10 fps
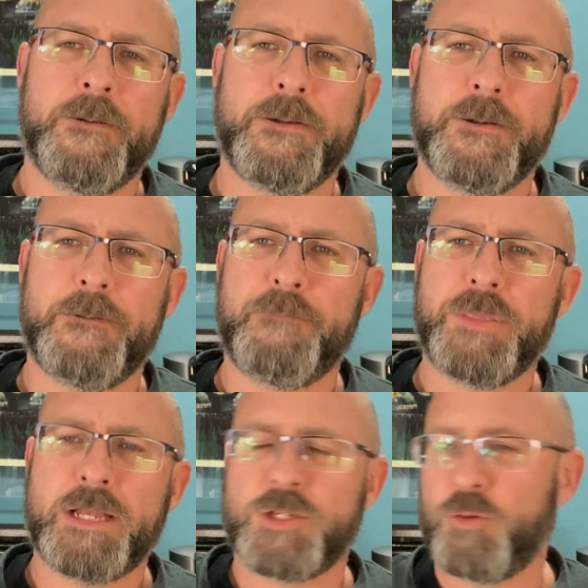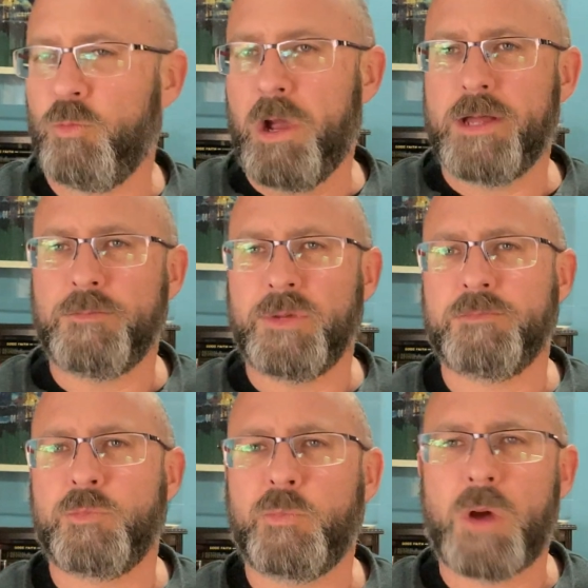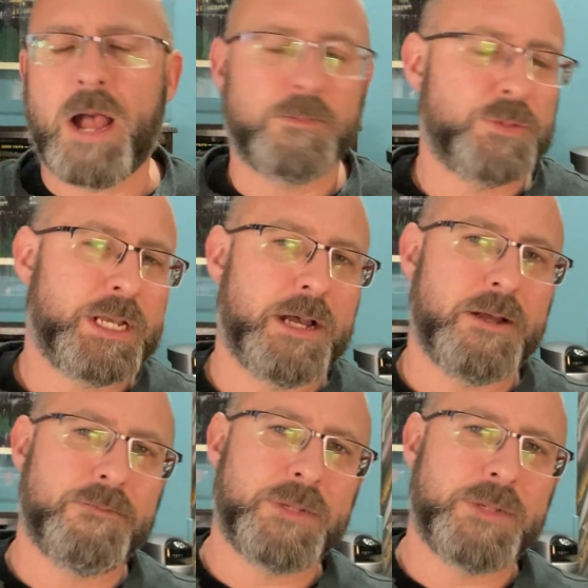Um, doesn't run when problems come,